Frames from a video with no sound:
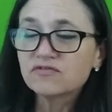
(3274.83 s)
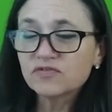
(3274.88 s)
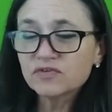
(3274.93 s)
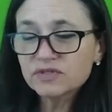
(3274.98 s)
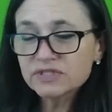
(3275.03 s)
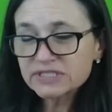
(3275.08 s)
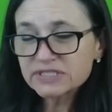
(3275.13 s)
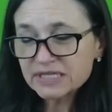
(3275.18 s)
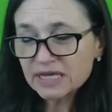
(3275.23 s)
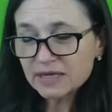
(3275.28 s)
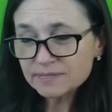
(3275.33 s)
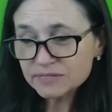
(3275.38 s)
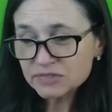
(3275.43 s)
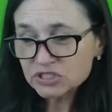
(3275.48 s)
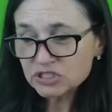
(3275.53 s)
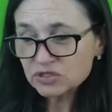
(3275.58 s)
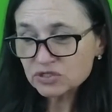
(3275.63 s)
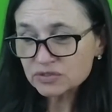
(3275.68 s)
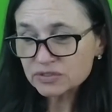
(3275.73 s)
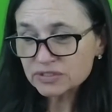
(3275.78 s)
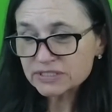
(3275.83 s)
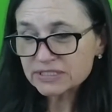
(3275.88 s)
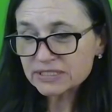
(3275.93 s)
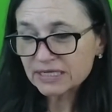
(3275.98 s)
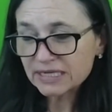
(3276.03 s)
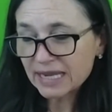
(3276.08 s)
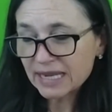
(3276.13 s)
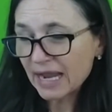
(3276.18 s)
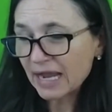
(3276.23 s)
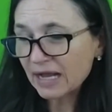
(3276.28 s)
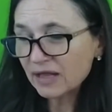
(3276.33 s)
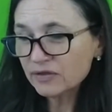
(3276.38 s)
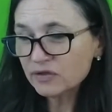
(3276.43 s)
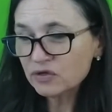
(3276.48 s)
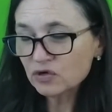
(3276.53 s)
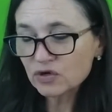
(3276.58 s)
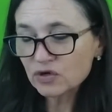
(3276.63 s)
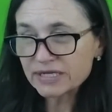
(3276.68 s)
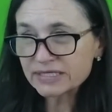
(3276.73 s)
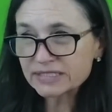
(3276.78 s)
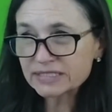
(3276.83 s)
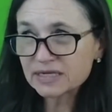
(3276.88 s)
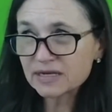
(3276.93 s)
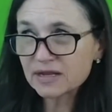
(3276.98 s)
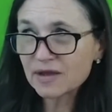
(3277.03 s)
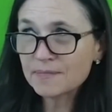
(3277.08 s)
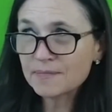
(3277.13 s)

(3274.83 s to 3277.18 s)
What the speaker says: for some students, the calendar isn't